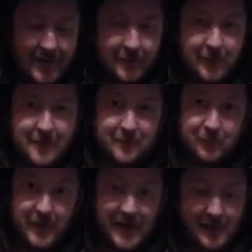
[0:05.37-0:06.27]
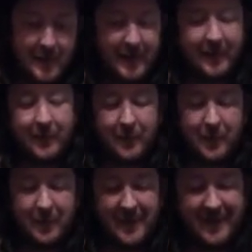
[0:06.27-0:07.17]
and get through it really quickly, so I've
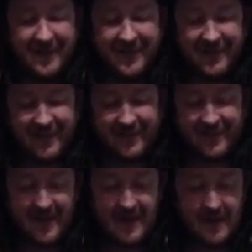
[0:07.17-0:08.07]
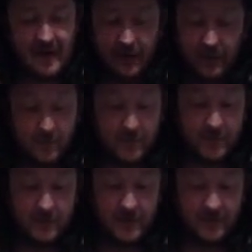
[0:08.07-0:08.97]
got to be concise. I don't normally
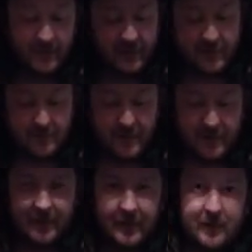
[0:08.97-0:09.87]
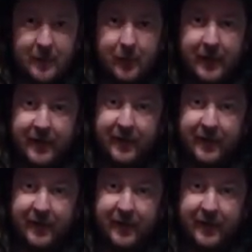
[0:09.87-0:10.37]
do lists, but Laura